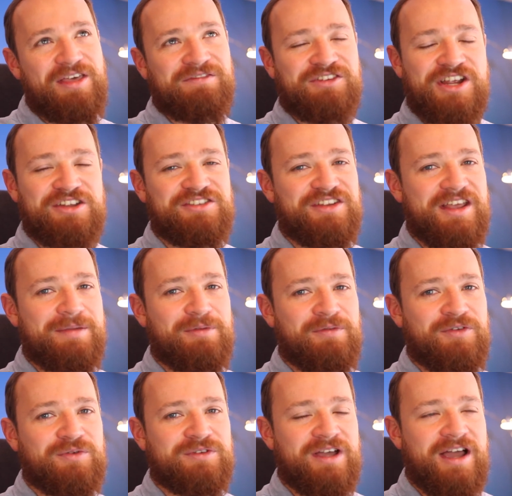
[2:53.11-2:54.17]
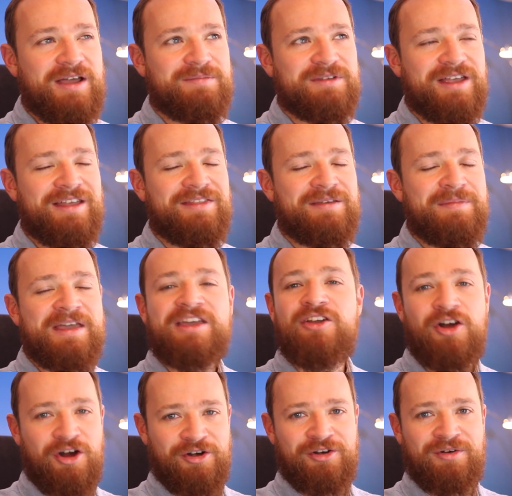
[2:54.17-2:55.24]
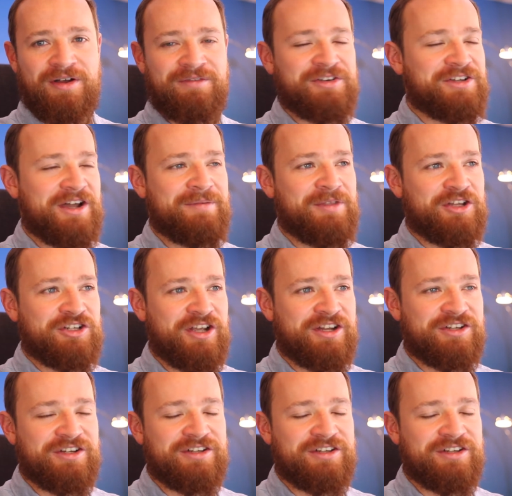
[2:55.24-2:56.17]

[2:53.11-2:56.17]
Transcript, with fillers: They've changed the name a few times and they make it harder every time they change